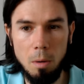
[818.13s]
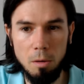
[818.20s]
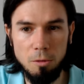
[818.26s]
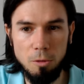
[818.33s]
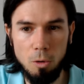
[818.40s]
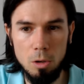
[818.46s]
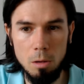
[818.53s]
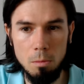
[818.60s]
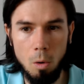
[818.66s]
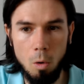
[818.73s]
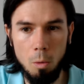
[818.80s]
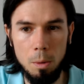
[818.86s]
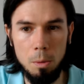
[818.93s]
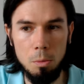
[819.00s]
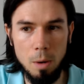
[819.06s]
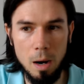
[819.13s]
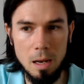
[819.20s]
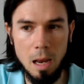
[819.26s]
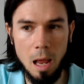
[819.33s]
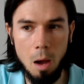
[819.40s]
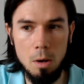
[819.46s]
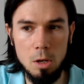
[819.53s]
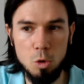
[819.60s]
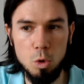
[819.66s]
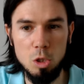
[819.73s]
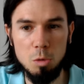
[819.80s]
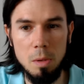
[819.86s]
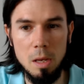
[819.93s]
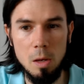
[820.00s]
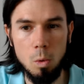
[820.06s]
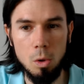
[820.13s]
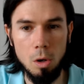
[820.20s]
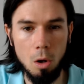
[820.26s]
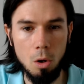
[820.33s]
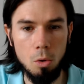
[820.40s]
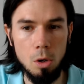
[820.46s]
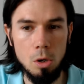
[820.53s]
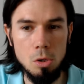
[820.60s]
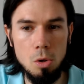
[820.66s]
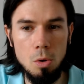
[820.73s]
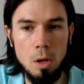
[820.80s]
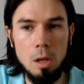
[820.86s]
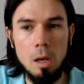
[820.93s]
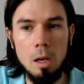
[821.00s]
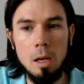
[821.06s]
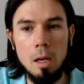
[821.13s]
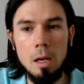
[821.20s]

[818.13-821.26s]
But for the moment, right now, as we speak, we're not going to do it.